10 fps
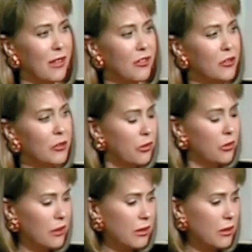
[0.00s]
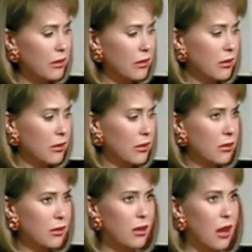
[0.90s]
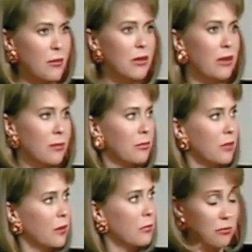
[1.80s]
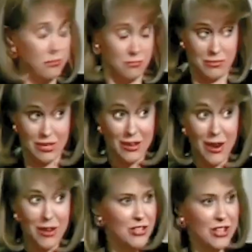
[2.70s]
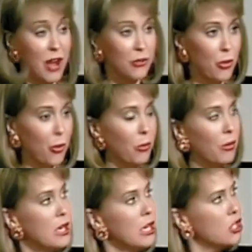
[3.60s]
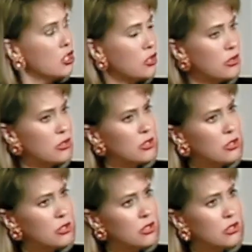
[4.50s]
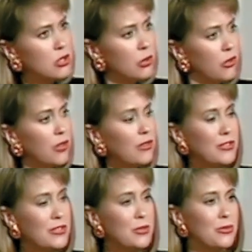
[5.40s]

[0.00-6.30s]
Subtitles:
in a little girl's life like that, do you think, I'm psychology, I don't know.